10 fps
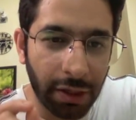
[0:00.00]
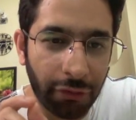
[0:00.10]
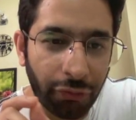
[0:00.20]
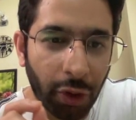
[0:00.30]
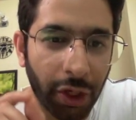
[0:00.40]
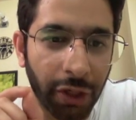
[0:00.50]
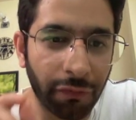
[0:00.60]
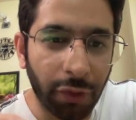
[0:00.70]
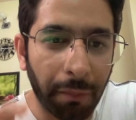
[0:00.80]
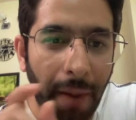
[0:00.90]
for
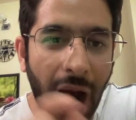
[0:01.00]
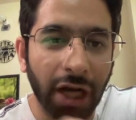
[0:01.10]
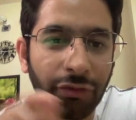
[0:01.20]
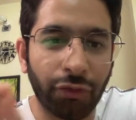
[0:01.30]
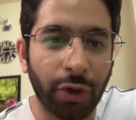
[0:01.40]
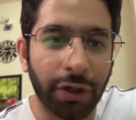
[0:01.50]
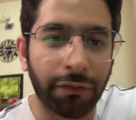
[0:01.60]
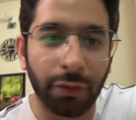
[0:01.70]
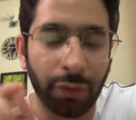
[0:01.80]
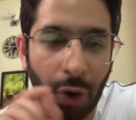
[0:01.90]
review. Marked for review.